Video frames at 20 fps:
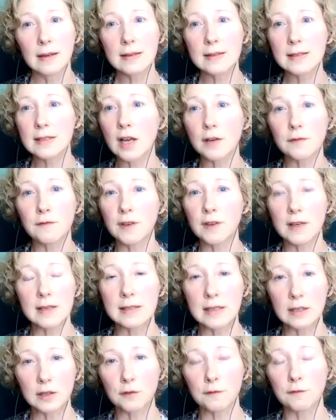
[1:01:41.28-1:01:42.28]
it's not
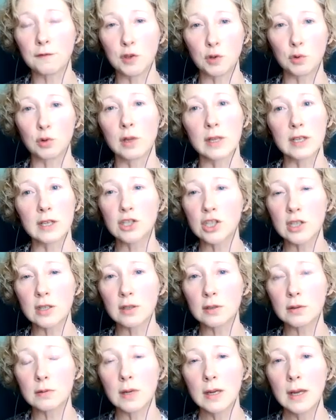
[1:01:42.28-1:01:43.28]
fixing a fuel
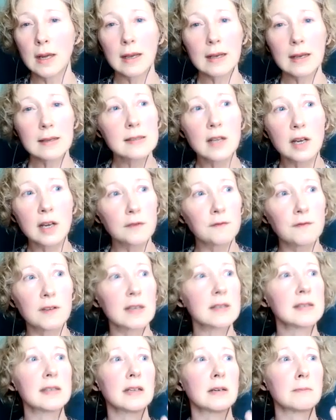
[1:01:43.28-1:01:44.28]
issue it's not
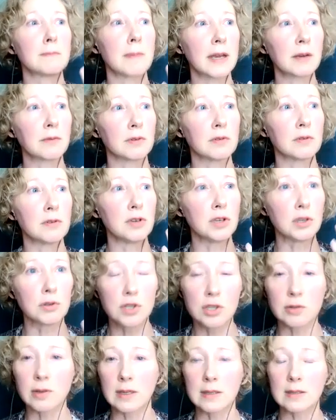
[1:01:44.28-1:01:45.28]
fixing a
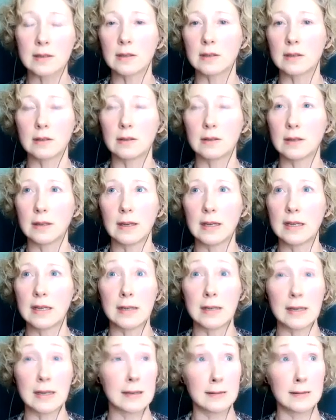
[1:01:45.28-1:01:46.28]
micronutrient
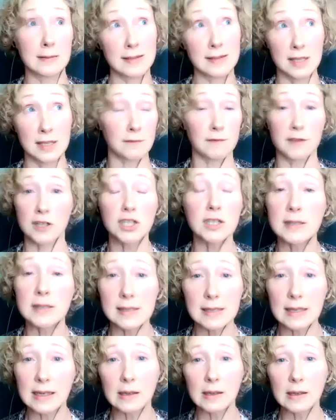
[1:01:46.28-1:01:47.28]
in
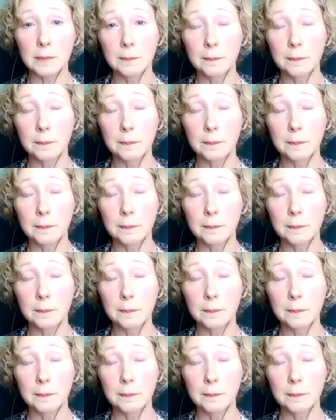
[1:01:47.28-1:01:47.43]
insufficiency.